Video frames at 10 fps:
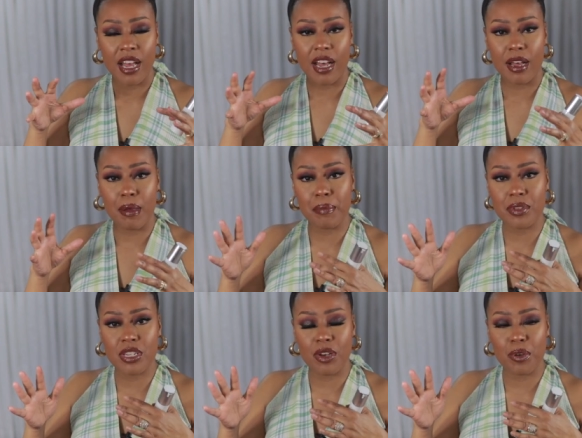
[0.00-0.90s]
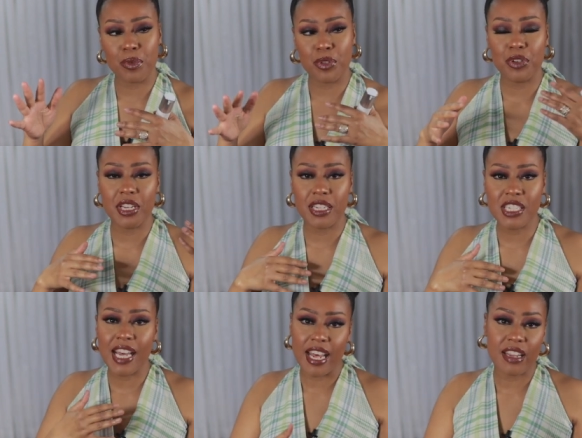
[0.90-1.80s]
Um, so you can
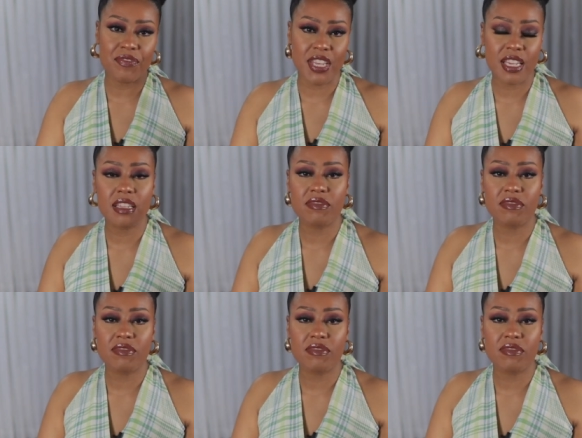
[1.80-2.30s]
just kind of think it